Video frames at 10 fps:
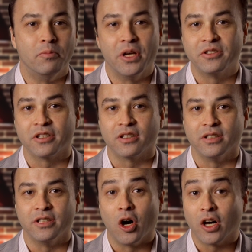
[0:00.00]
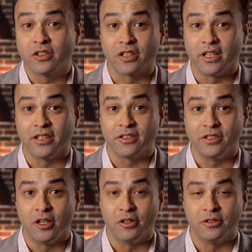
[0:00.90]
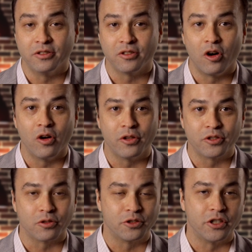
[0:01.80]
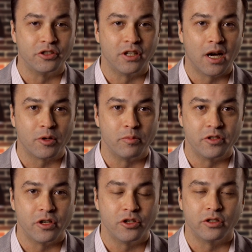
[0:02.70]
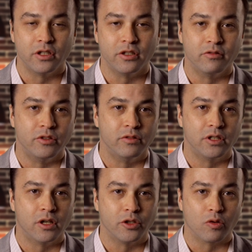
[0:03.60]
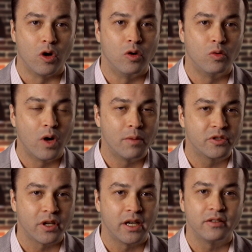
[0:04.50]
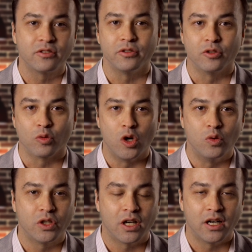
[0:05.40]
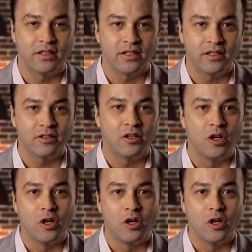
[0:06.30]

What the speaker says: Basically, on-site SEO is all the search engine optimization that you're doing on your own website, so your own content.